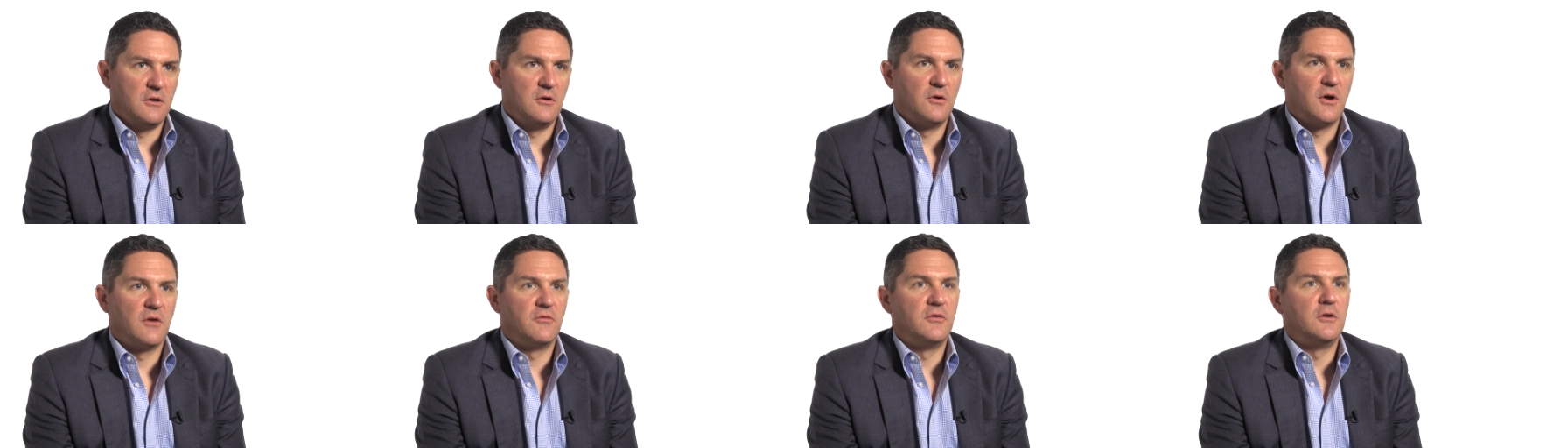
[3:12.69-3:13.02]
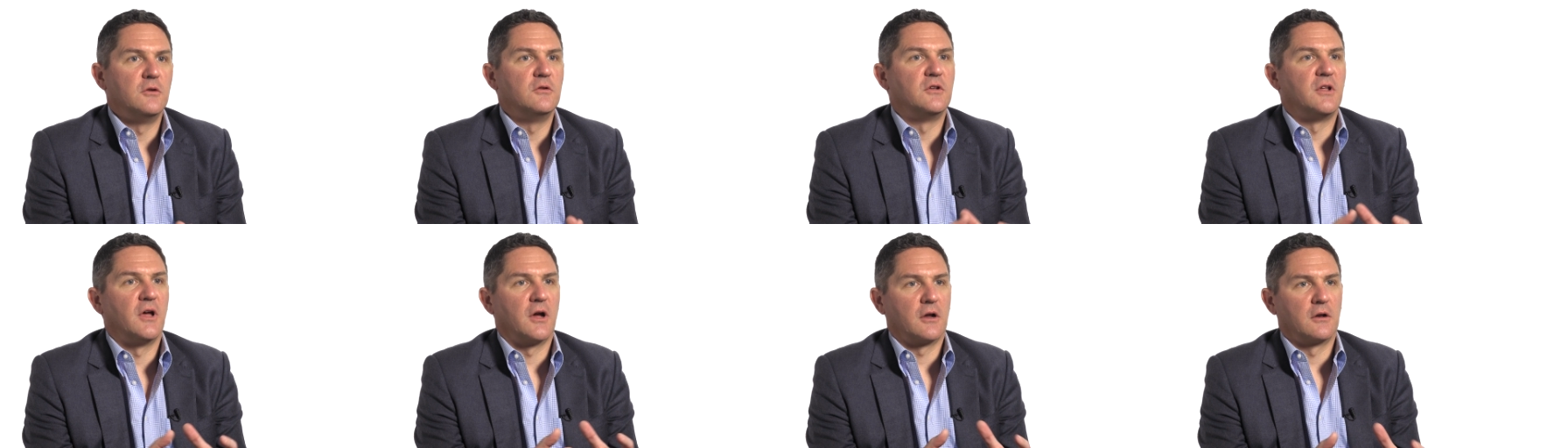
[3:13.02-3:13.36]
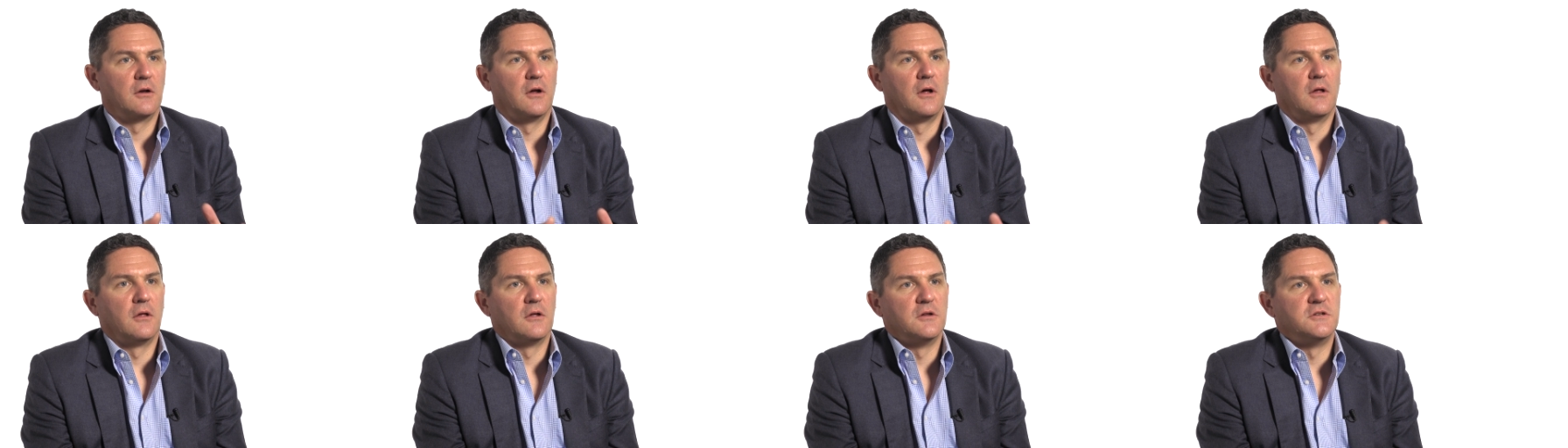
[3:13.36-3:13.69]
You have new
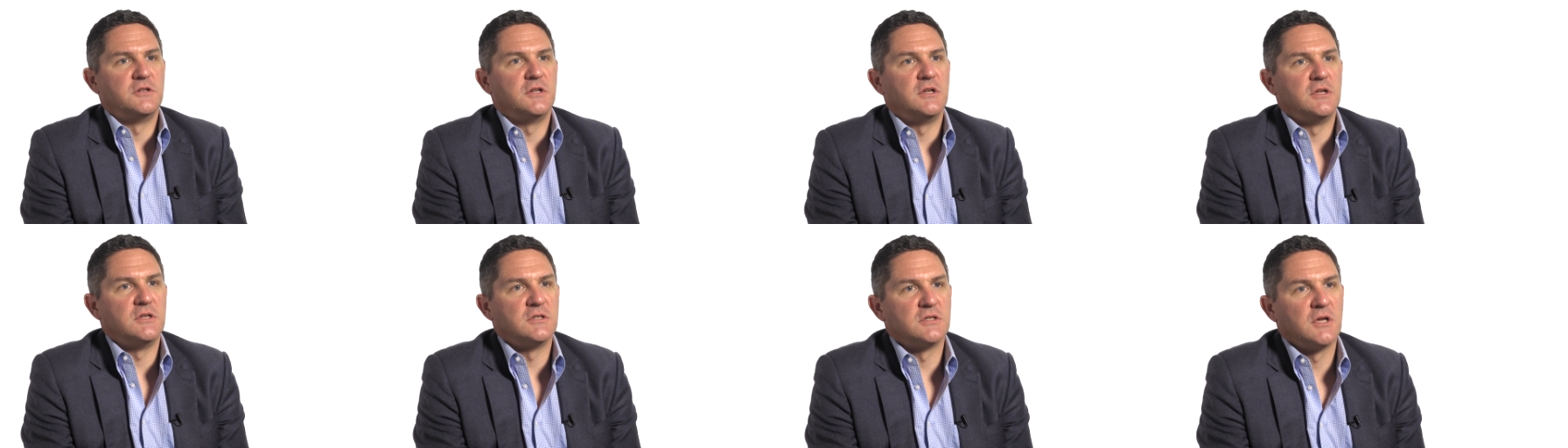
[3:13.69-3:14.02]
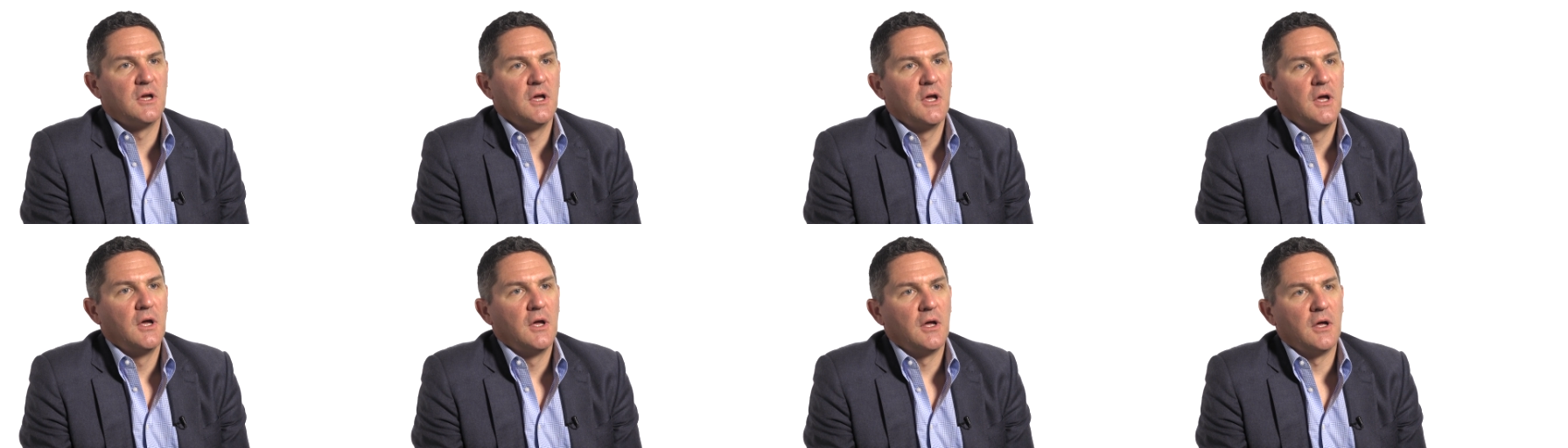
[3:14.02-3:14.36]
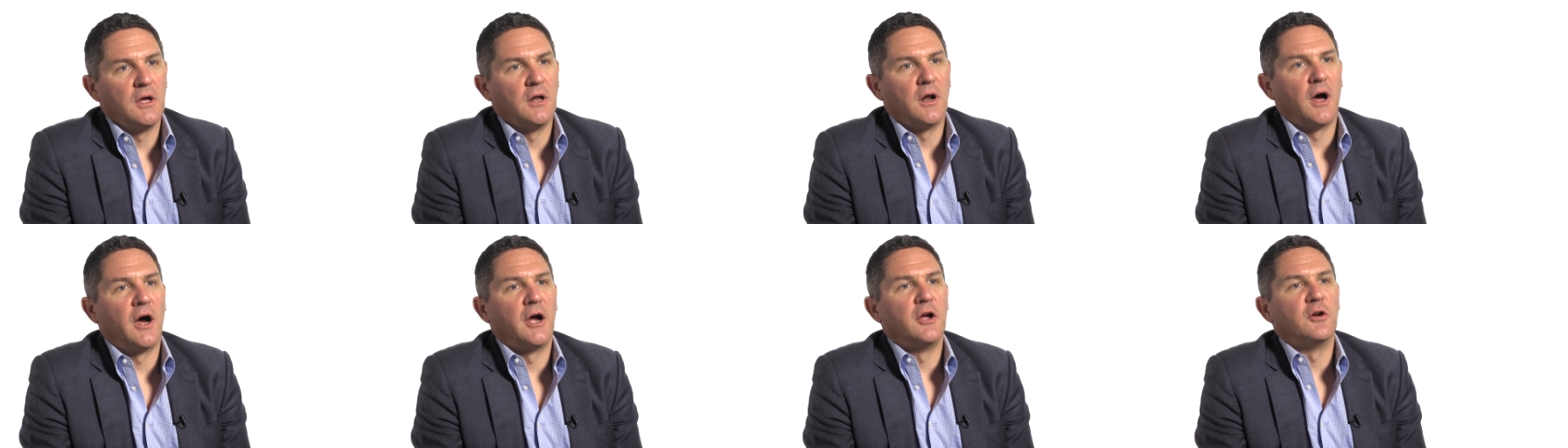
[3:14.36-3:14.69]
technologies
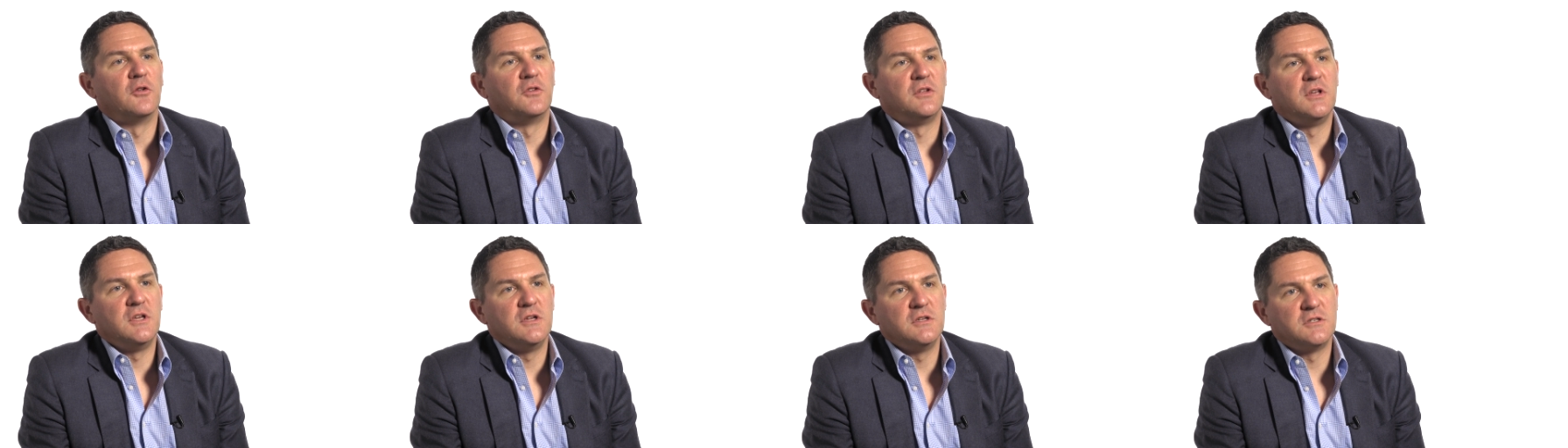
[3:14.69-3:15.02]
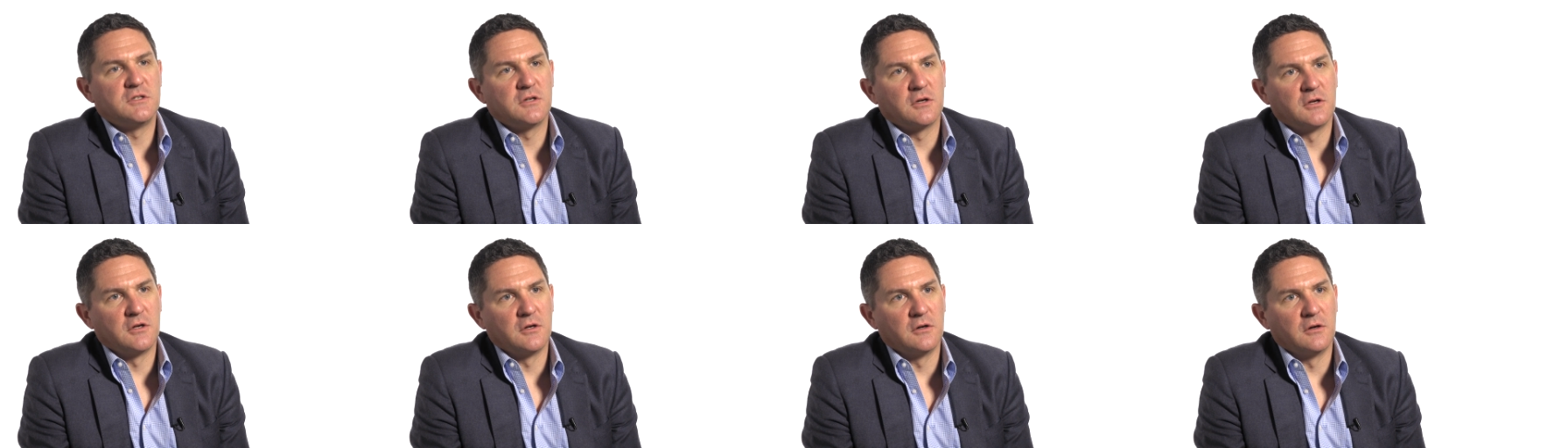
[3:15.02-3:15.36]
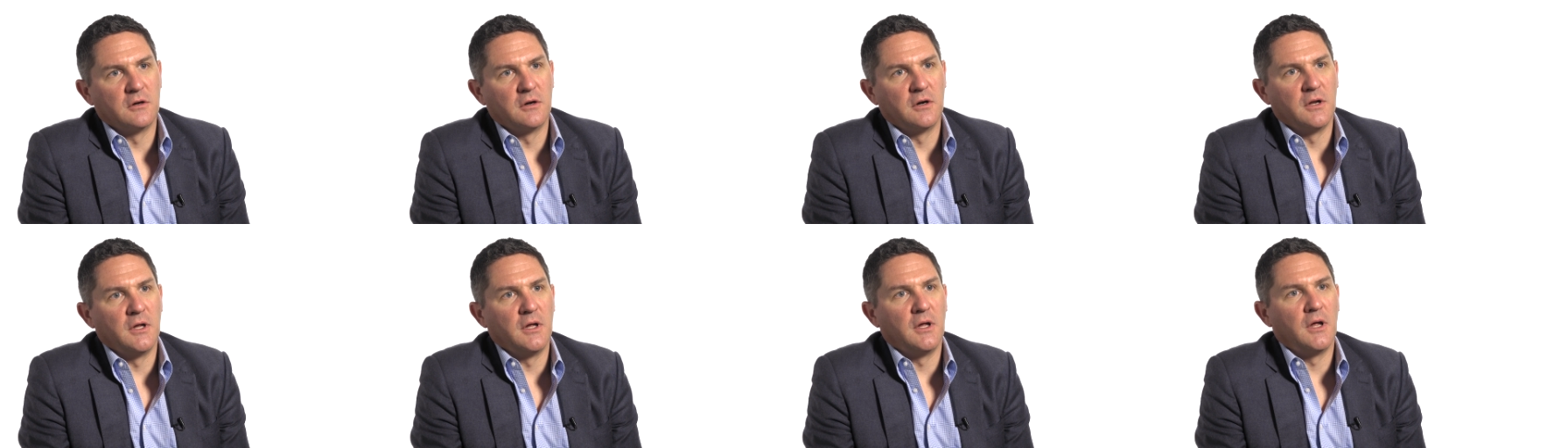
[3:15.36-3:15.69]
in IoT
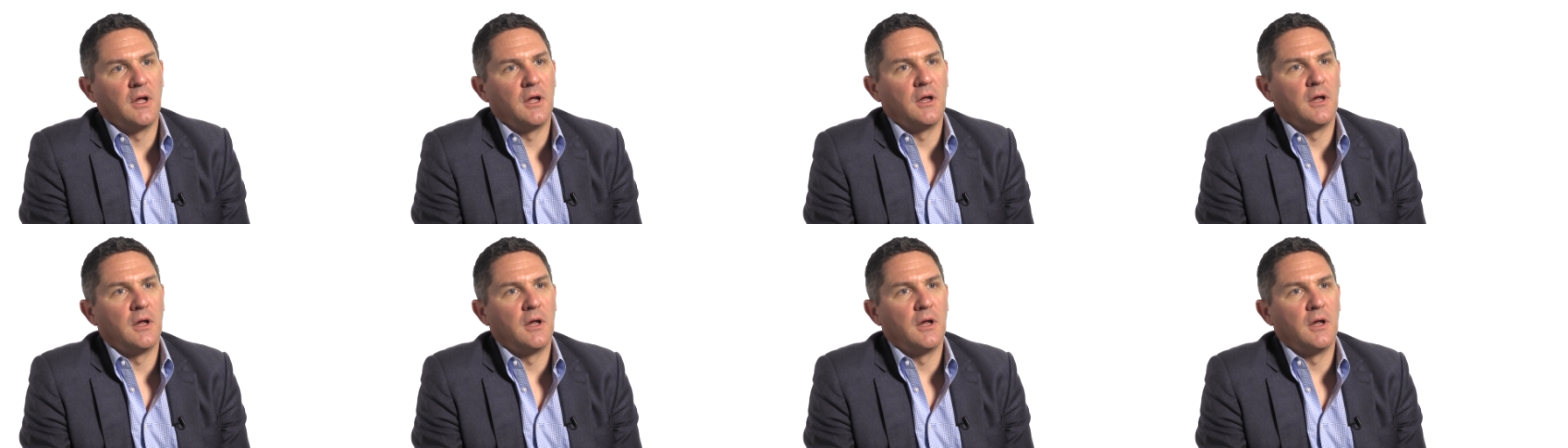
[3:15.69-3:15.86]
security